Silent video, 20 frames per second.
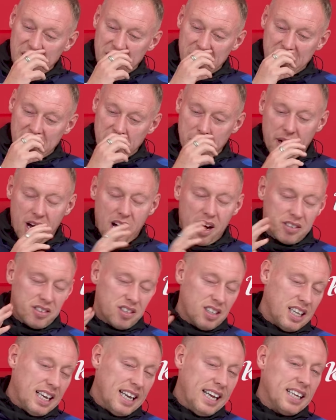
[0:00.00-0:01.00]
in the
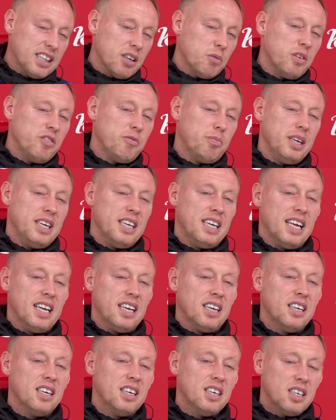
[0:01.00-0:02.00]
parts of the league that we've been
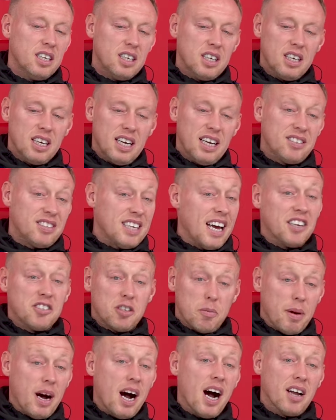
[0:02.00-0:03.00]
in it set
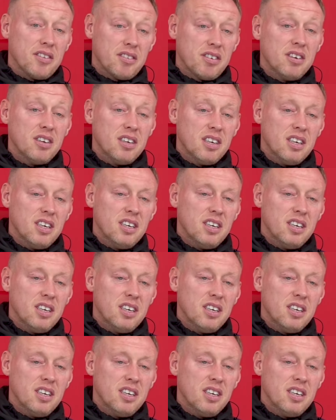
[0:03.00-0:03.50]
us apart